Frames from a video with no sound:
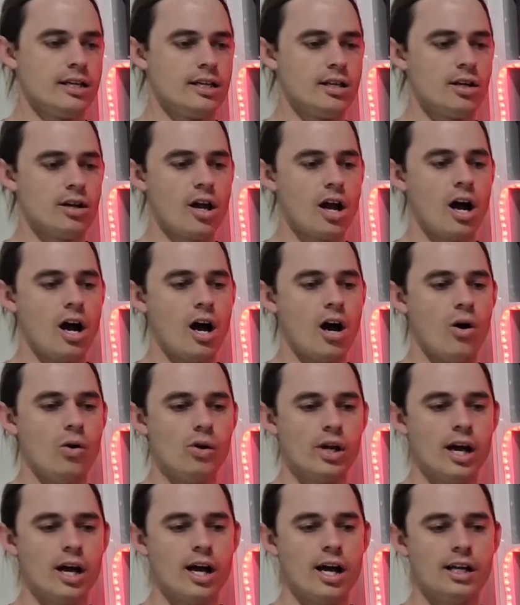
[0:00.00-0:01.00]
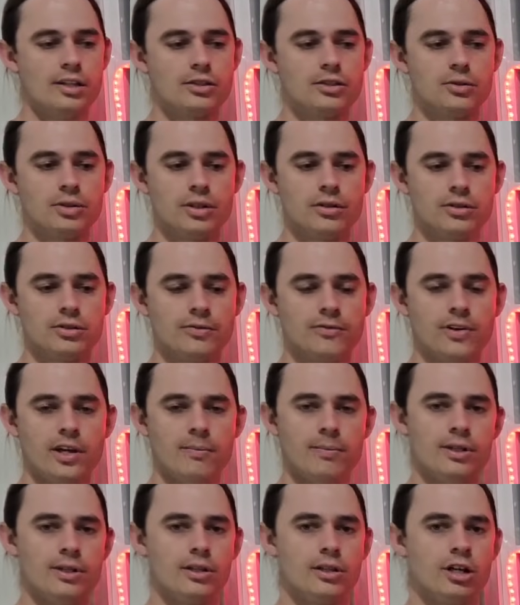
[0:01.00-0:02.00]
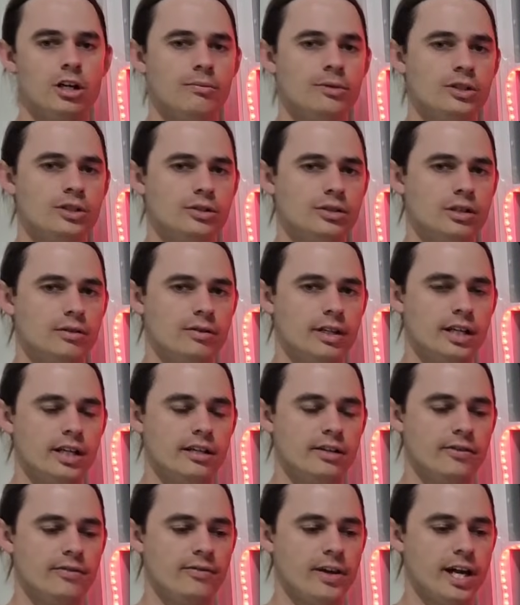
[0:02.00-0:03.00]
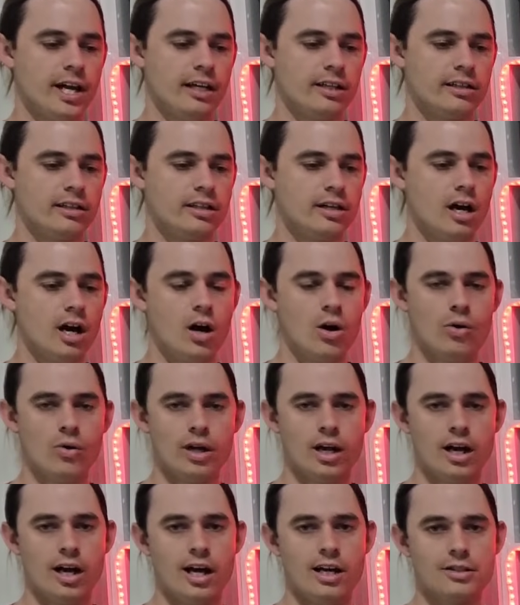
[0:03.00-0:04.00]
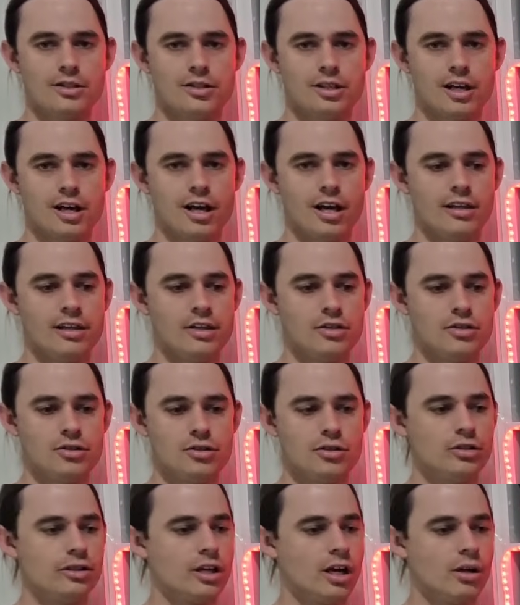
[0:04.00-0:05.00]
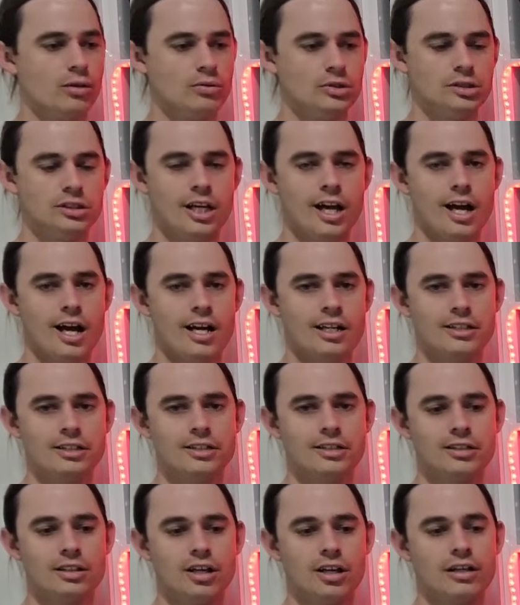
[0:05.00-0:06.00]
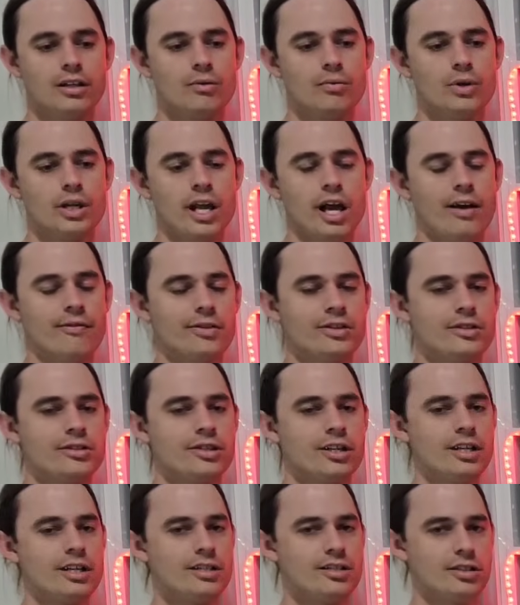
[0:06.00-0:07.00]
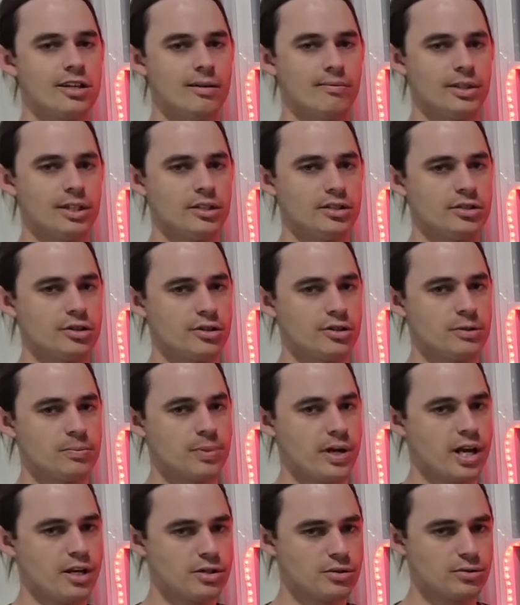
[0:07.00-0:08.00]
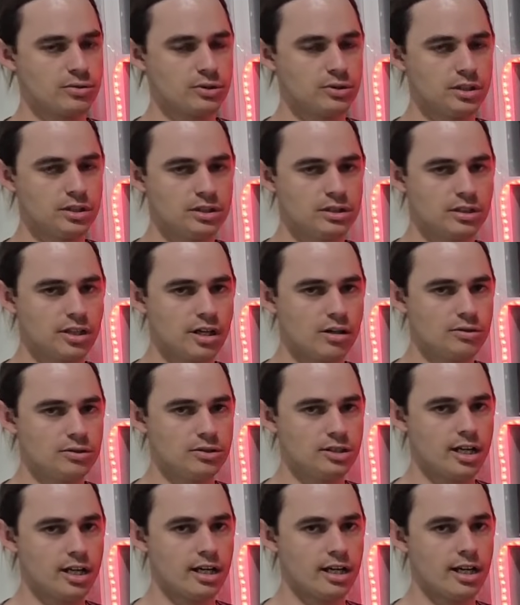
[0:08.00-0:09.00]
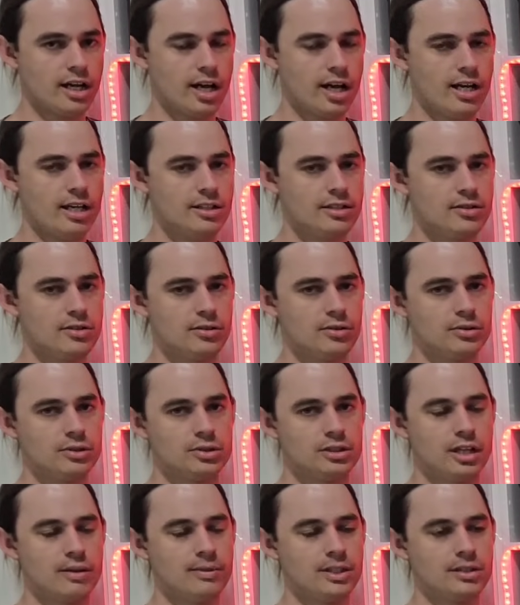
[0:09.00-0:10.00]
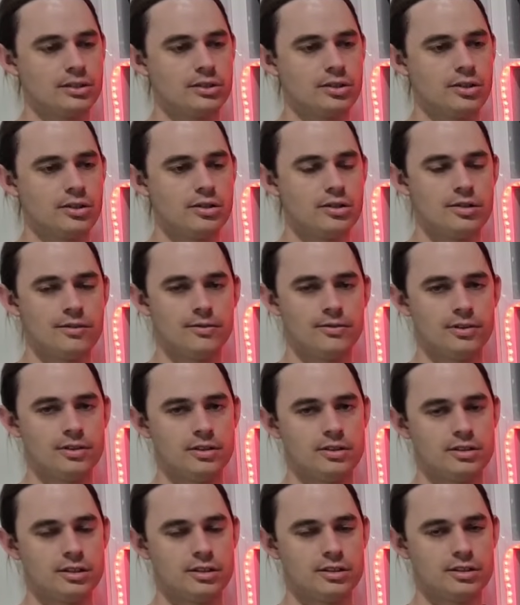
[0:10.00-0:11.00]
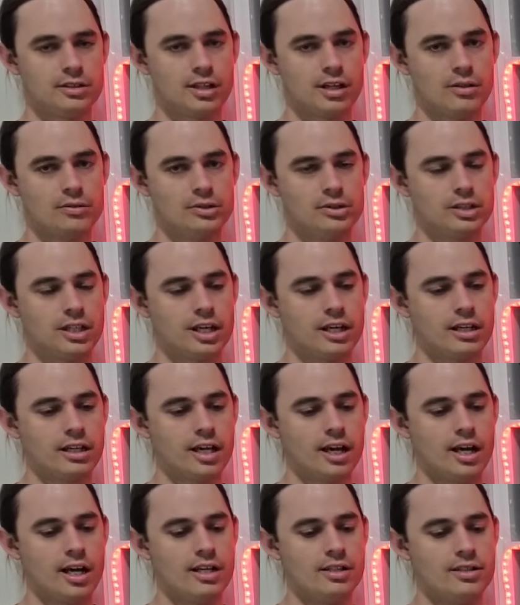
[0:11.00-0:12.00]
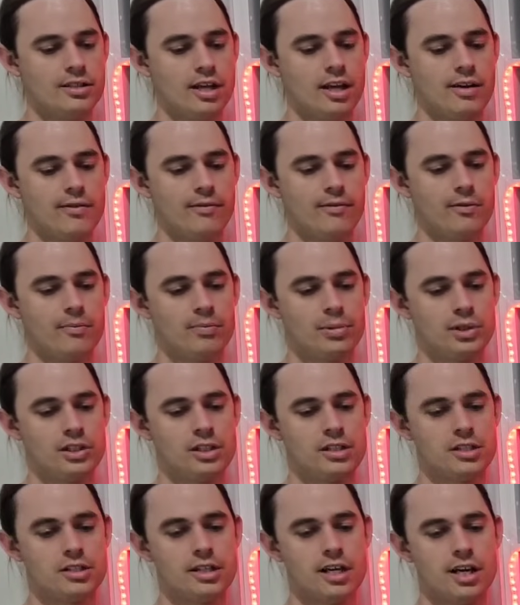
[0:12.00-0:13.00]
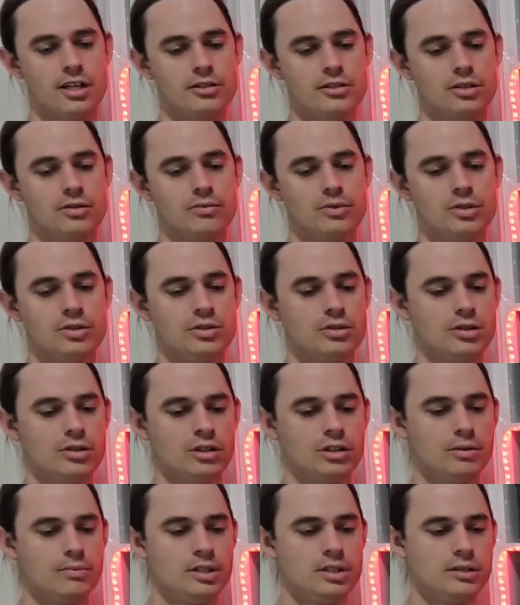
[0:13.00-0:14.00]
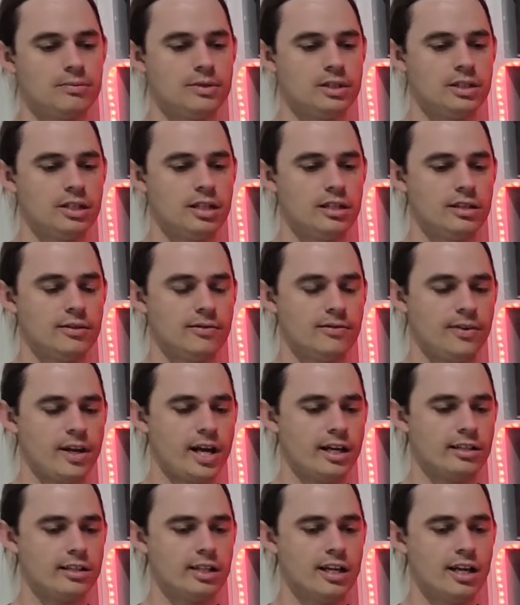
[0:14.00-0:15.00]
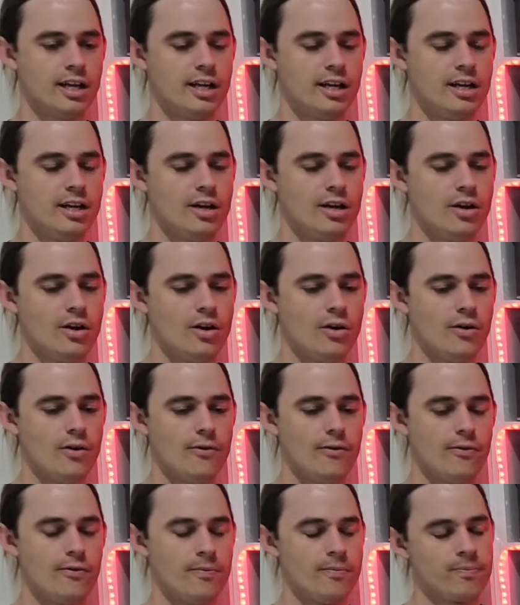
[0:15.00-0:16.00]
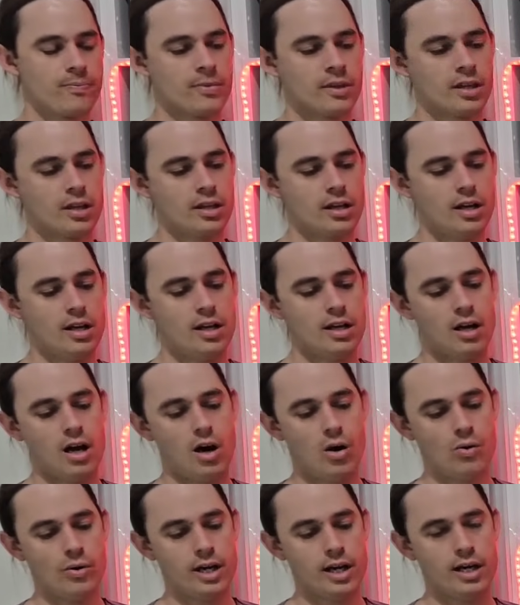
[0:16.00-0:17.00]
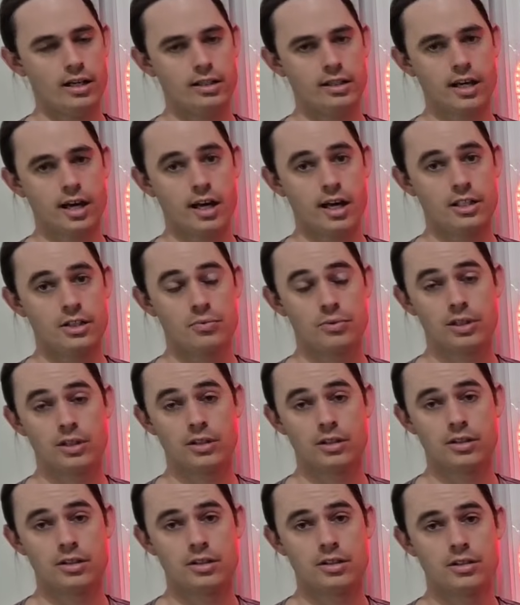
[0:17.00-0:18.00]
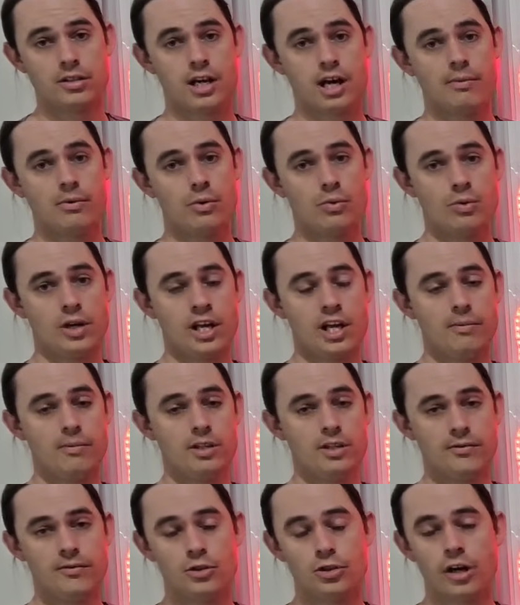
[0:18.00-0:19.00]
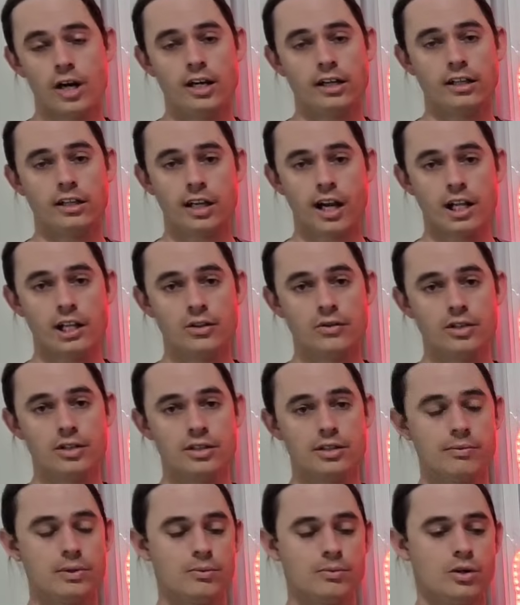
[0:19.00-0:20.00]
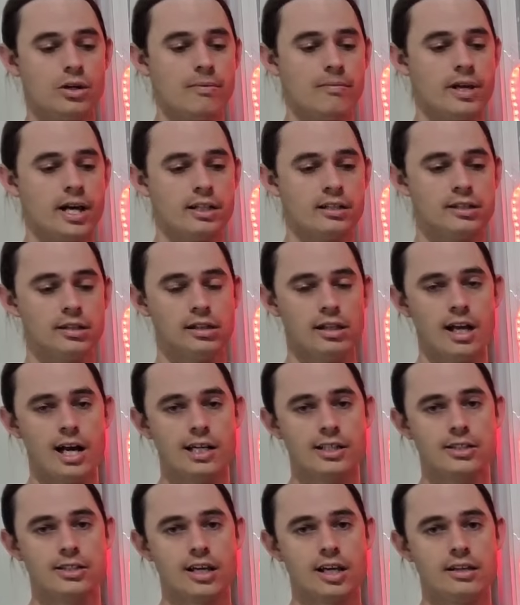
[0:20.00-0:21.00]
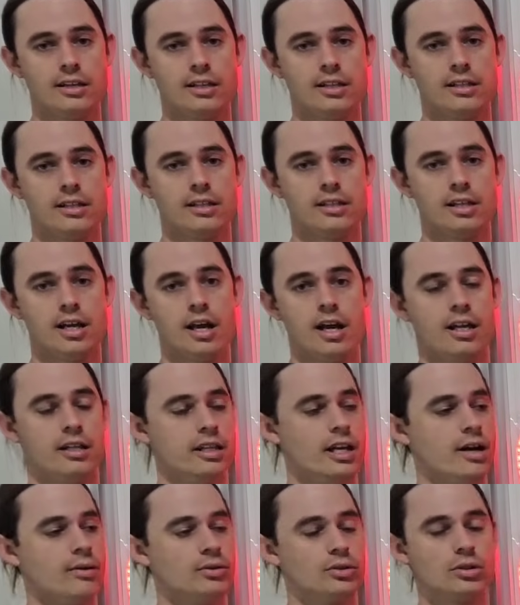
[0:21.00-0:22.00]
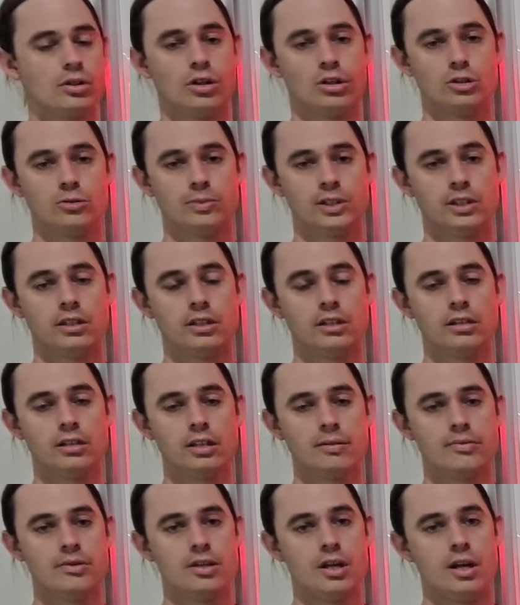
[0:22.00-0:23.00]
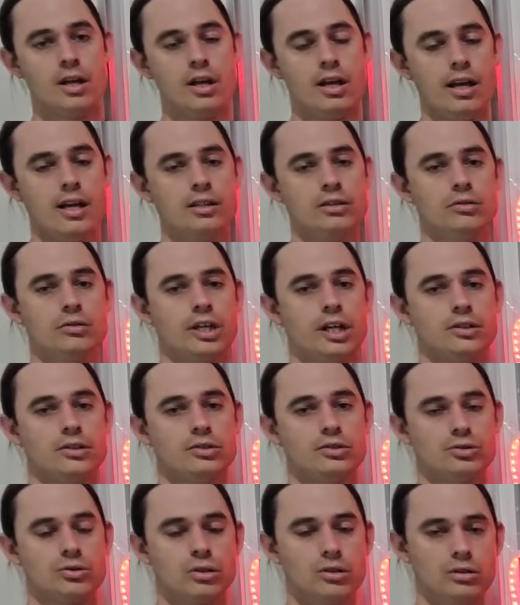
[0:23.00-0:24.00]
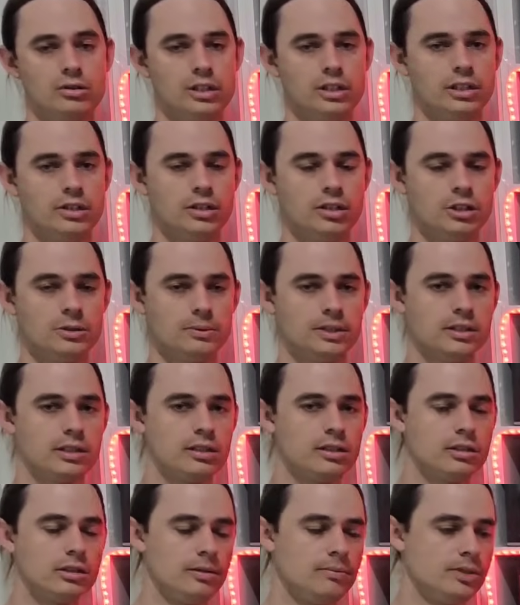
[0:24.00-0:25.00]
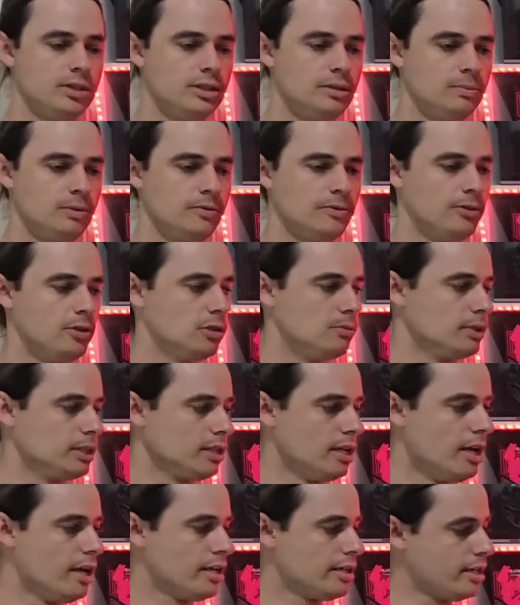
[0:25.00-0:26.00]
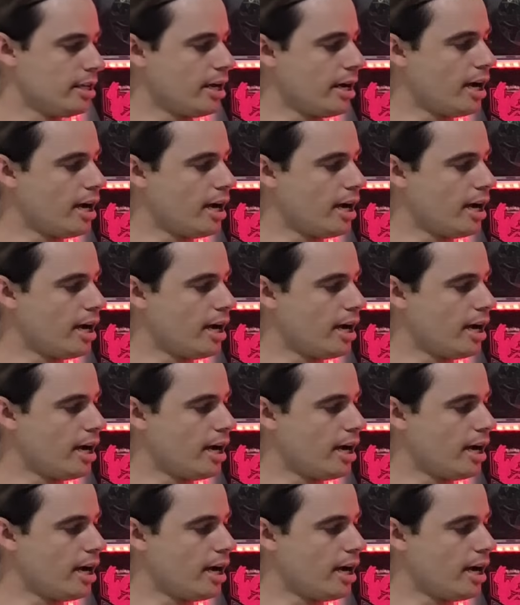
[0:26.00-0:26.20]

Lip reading: you know, alt arts, or there was a fair bit of commentary around the fact that alt arts are the new gold stars. Like, we haven't seen something so special since Gold Star cards, or something so different since Gold Star cards. And from Brilliant Stars onwards, not only did we get the factor of alt art cards, we got this double whammy of trainer galleries. And we wind back to the last set that did that, and that was Cosmic Eclipse. And look how strongly Cosmic Eclipse is performing. Now,